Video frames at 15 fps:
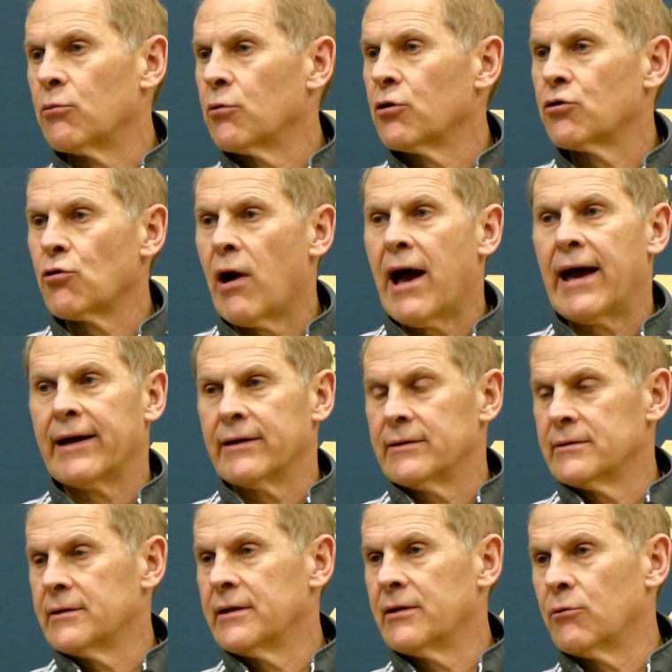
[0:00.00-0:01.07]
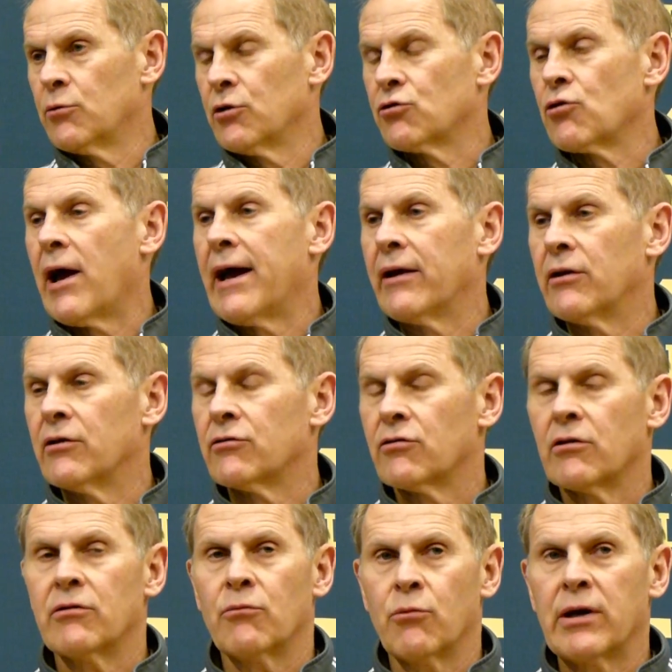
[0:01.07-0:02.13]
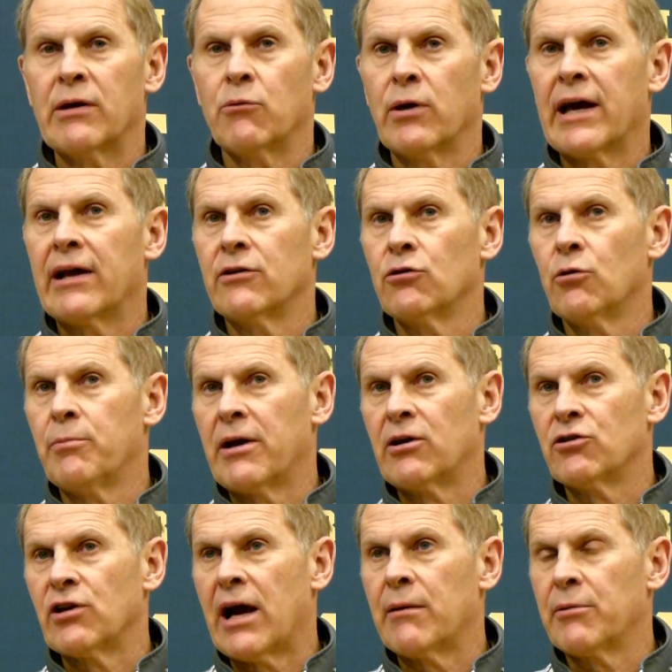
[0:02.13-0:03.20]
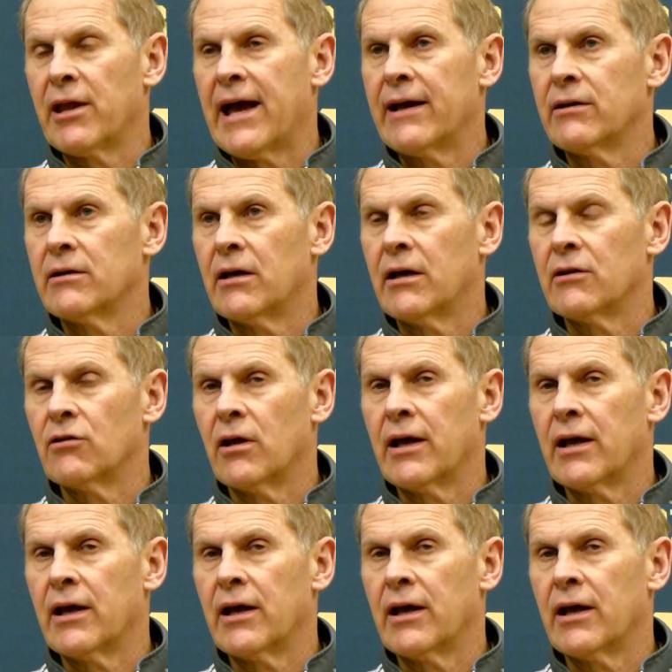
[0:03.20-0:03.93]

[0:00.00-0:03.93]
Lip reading: We're trying, and we're trying. We got to do a better job of that.